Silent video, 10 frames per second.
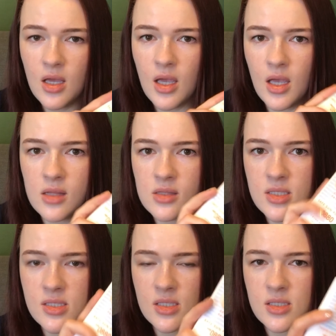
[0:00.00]
And
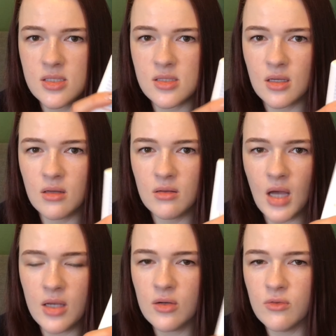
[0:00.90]
this is
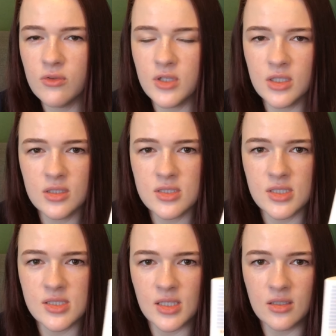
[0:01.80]
I don't think there's a
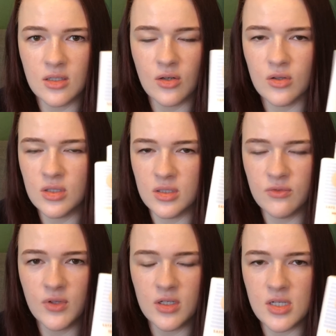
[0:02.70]
scent at all, or if
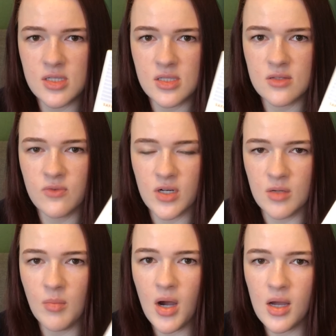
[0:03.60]
there is, it's very
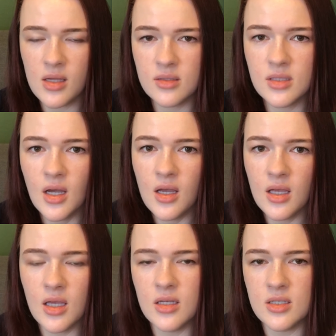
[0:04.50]
mild
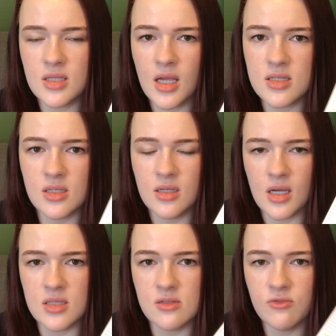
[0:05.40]
and it has a
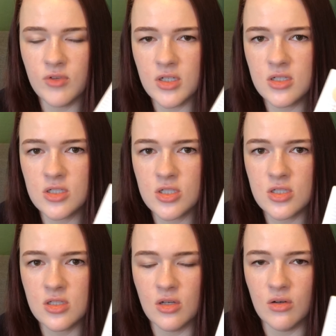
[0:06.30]
nice finish.
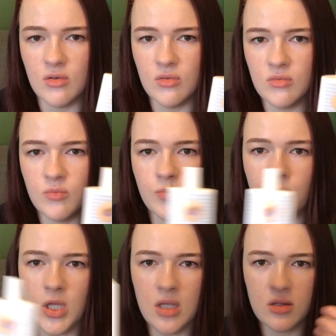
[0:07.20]
So
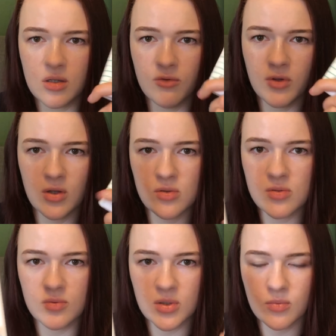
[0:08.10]
either of those
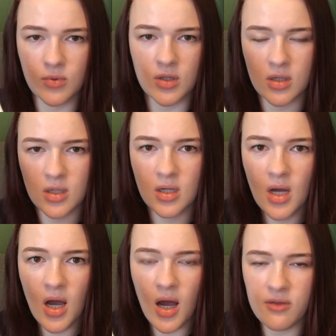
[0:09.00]
would work.
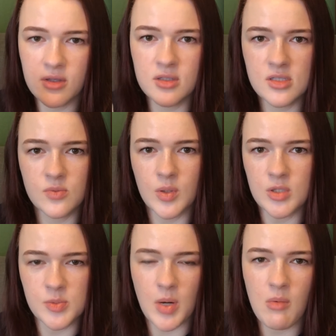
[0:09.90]
I think this one
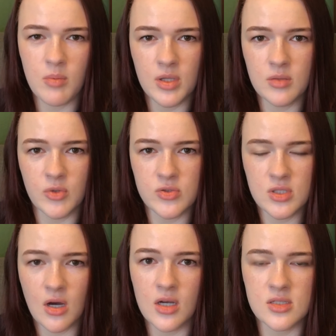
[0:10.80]
is probably the most
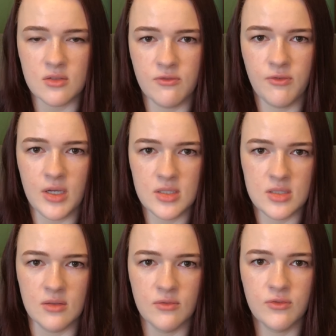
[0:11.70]
cost
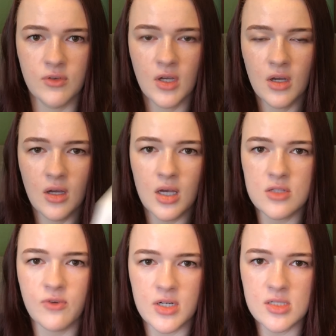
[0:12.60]
effective as
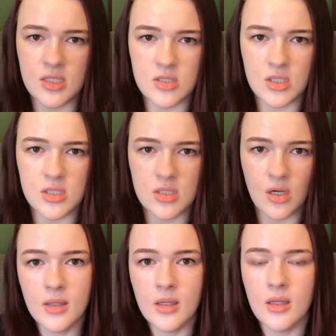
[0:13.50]
far as sunscreens go.